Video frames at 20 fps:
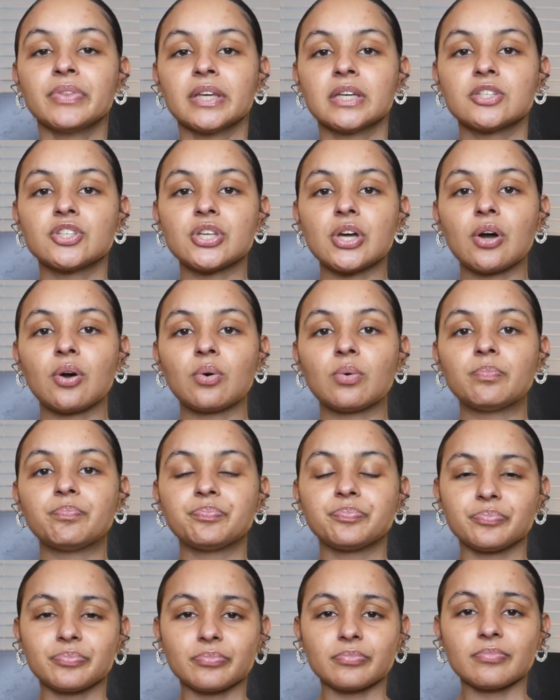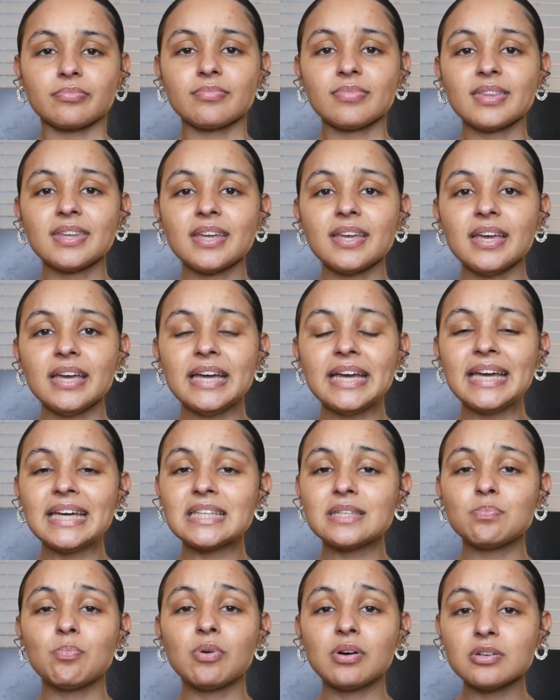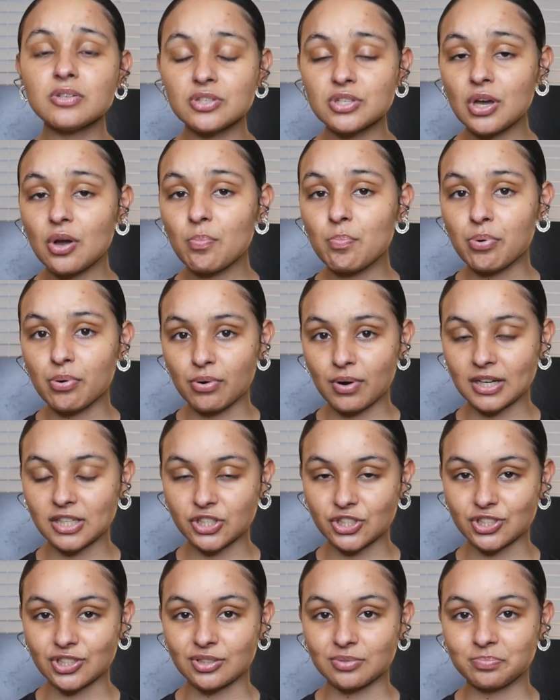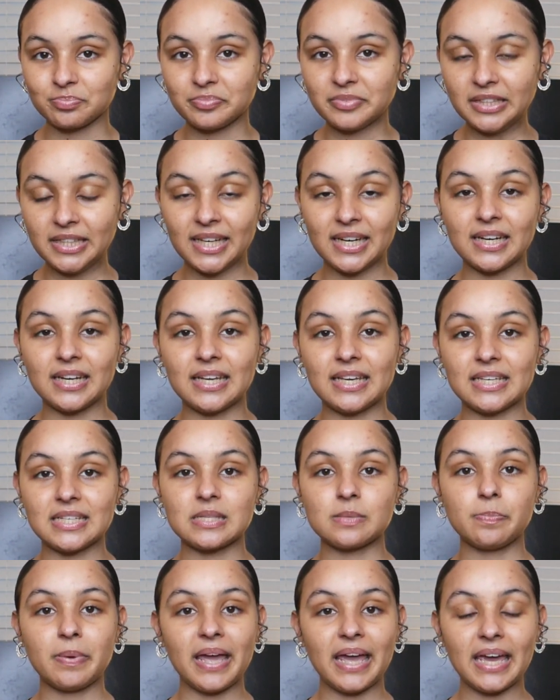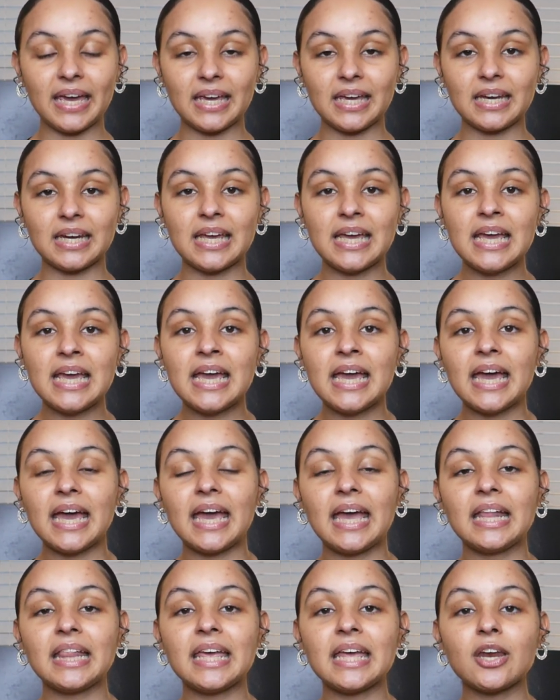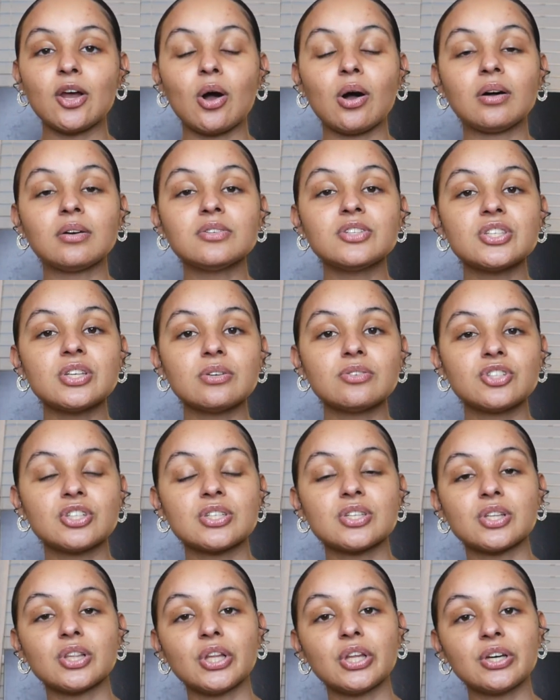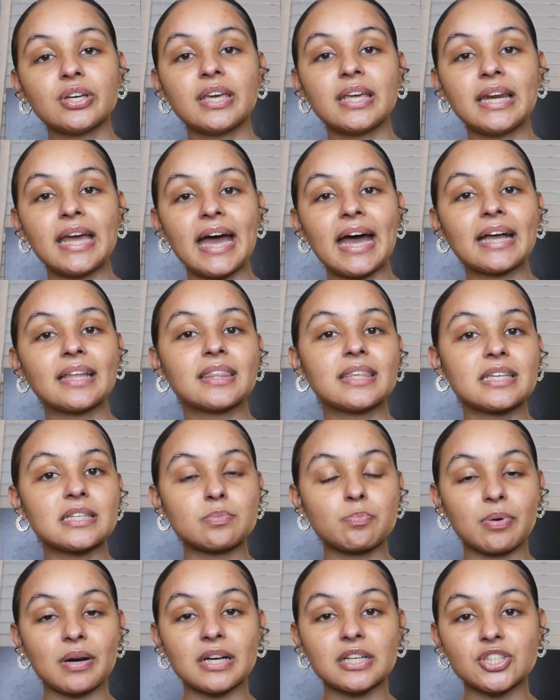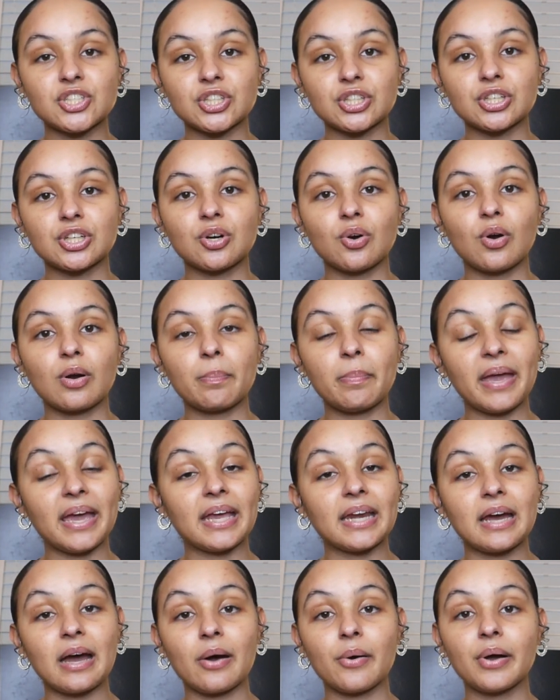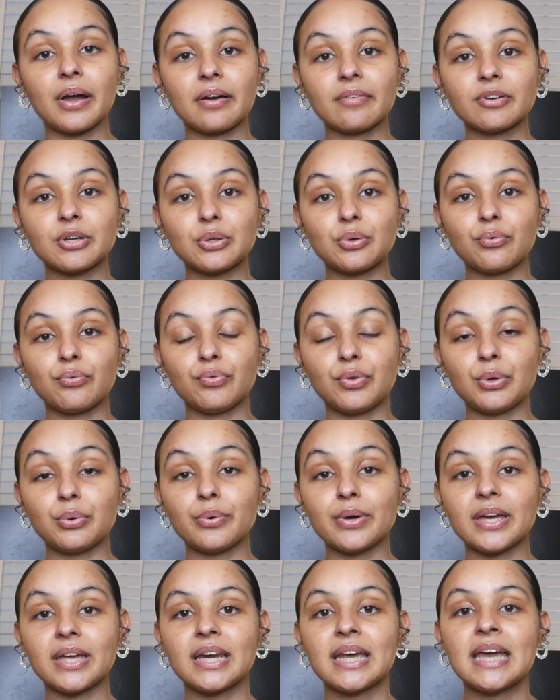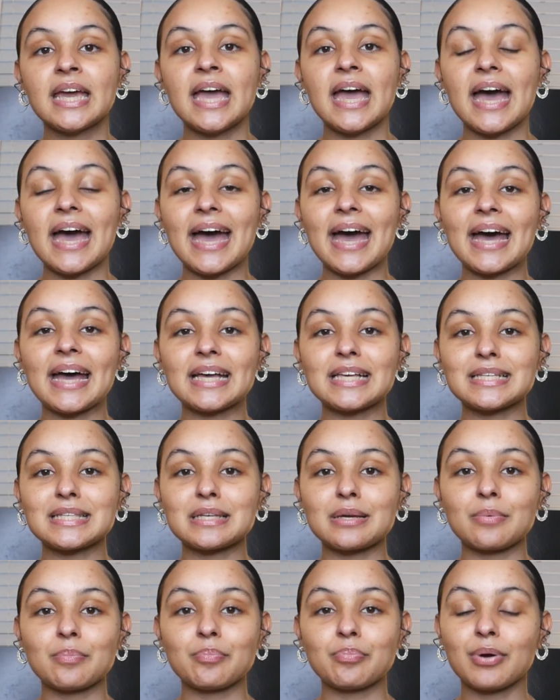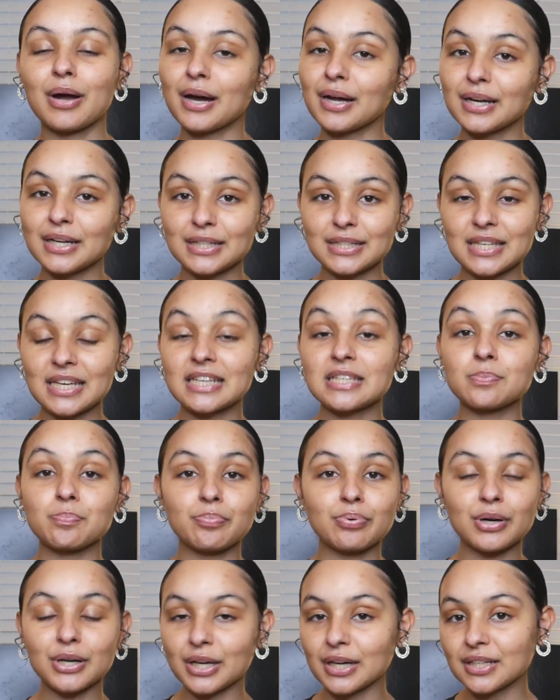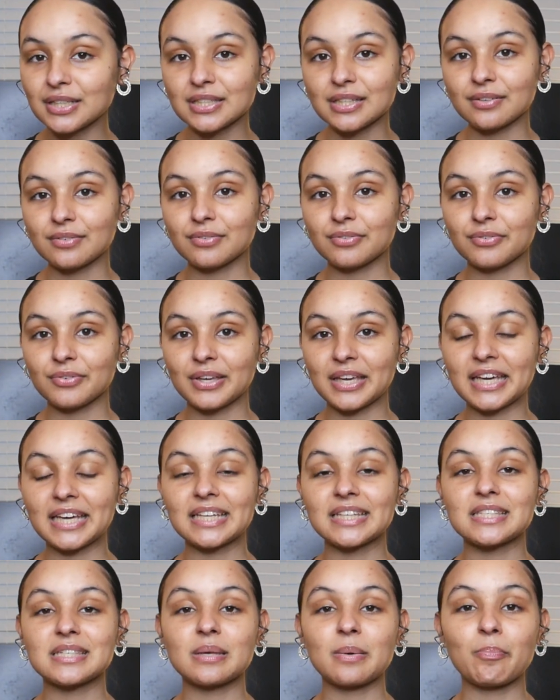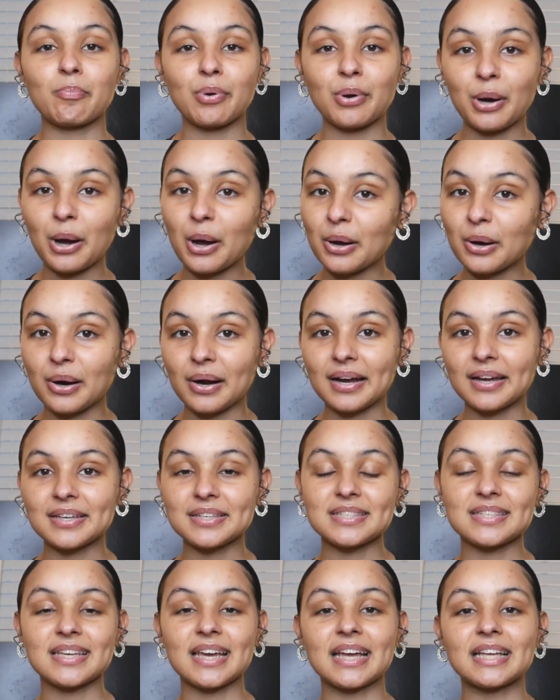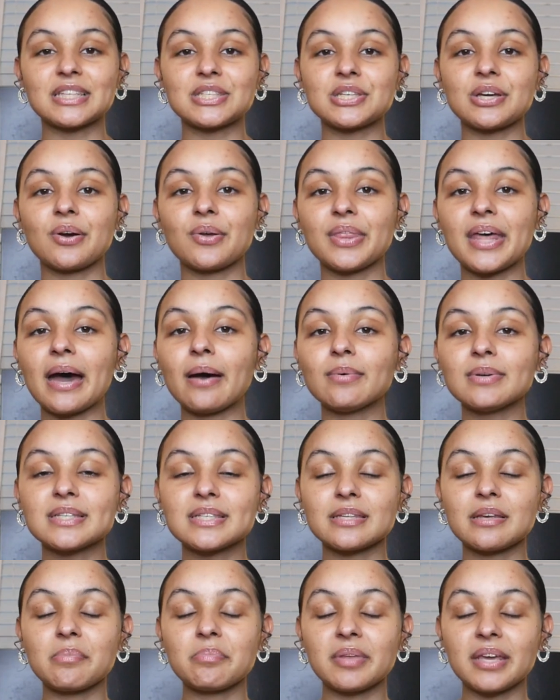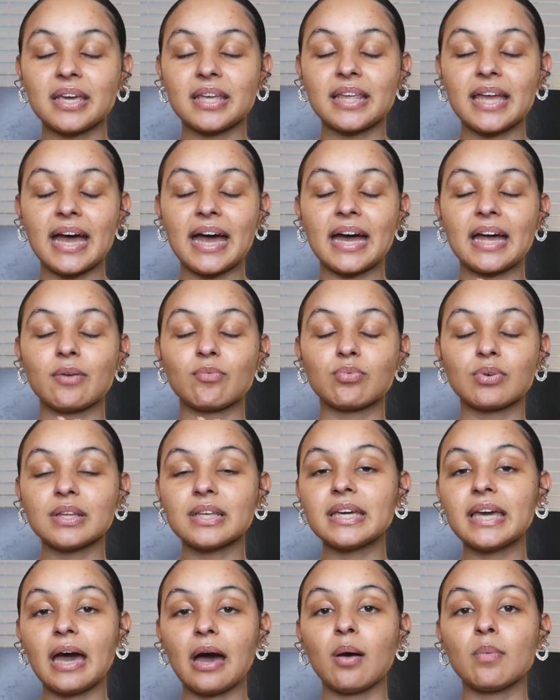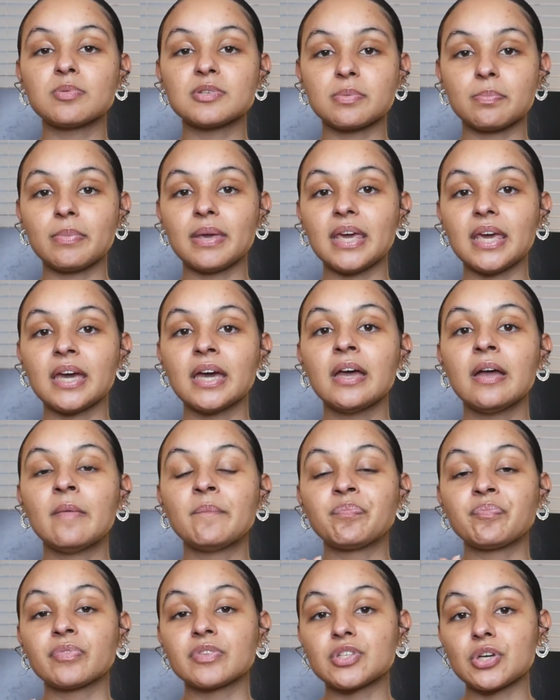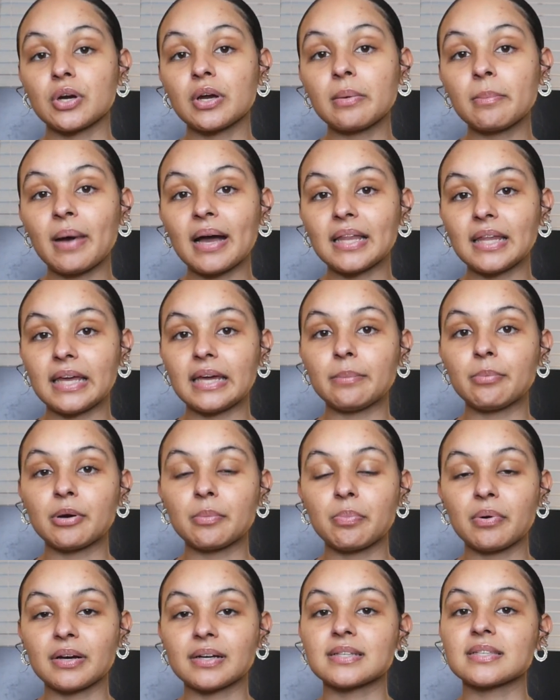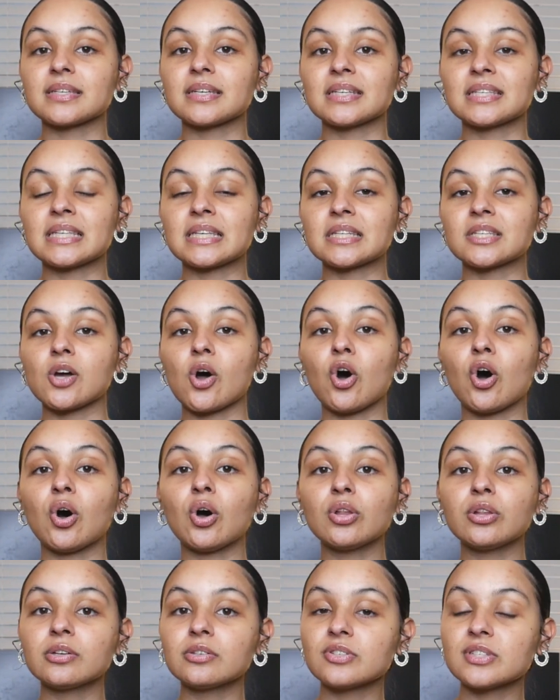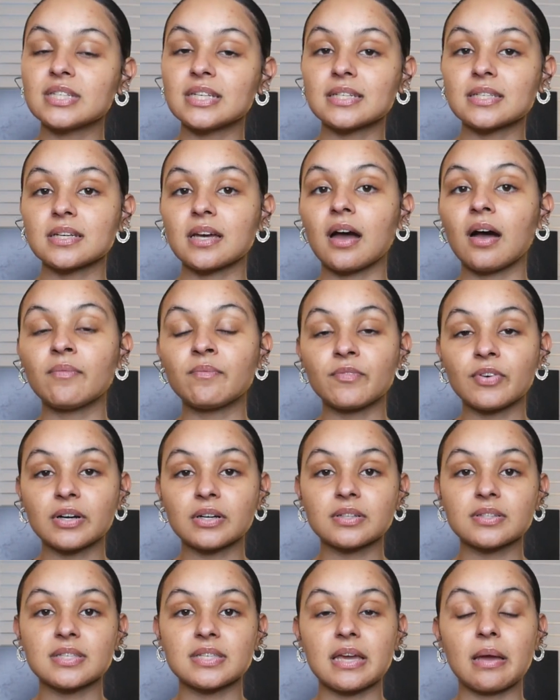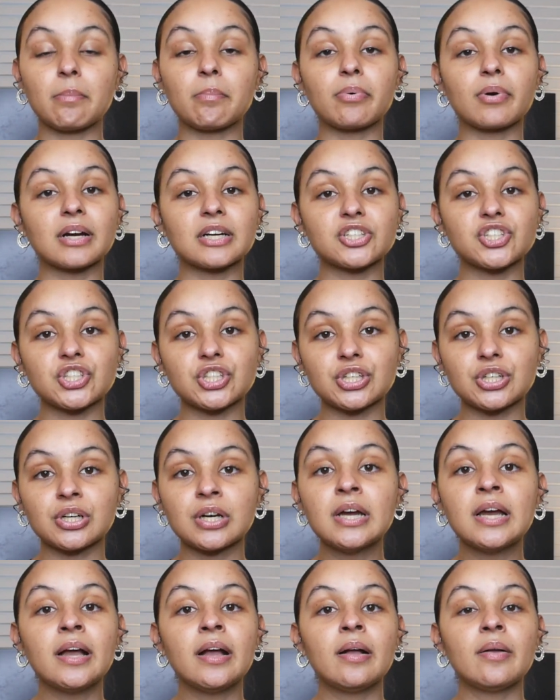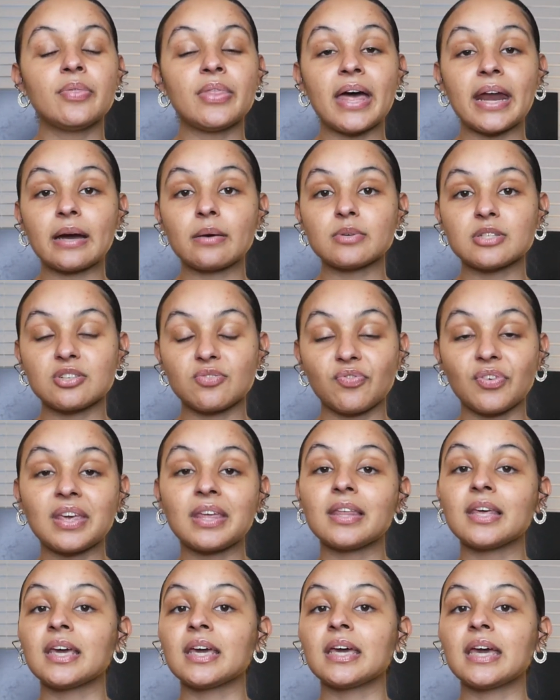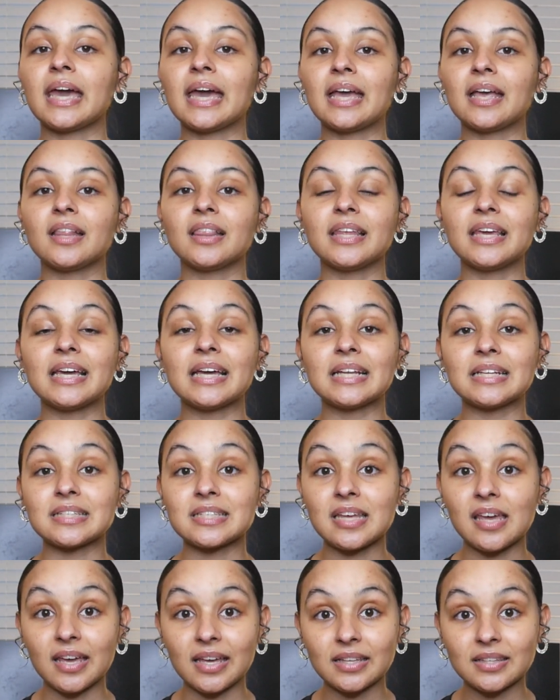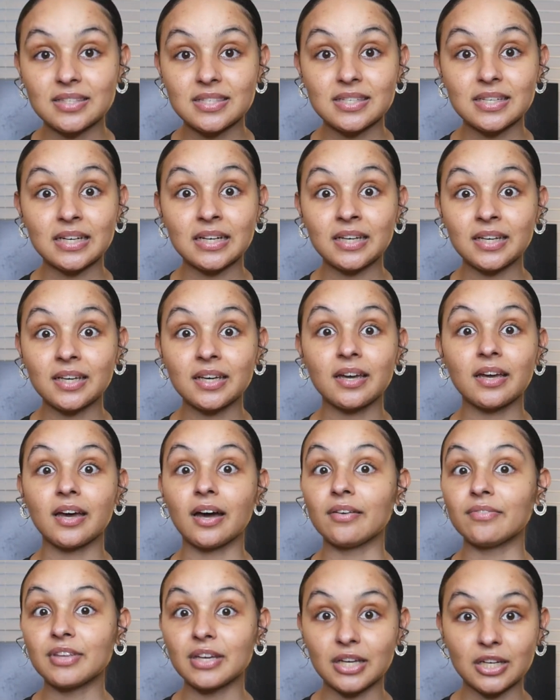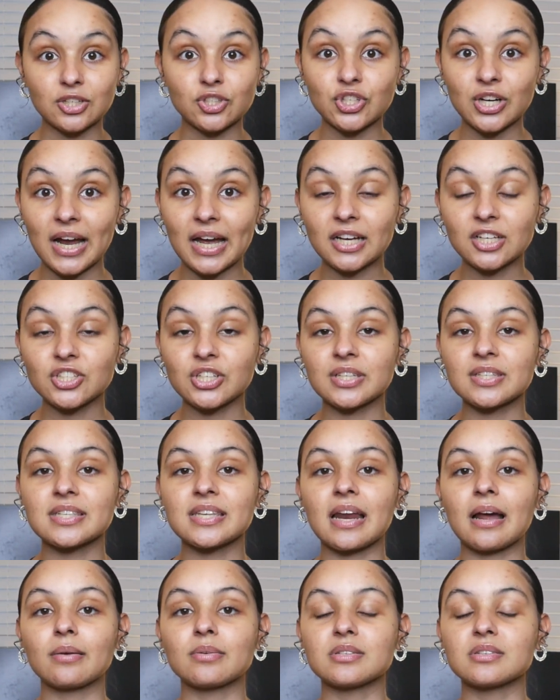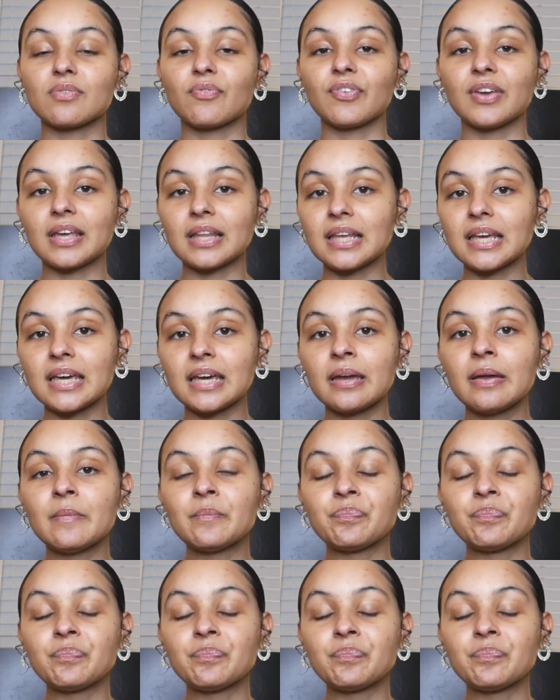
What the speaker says: So it's more so pressure than it is pain. And then also just looking at this pressure or pain, however you view it, as it's productive, it's progress. And so that was something that really helped me during my labor process, is all those discomforts and pressure that I was feeling and the intensity of the contractions that I was feeling.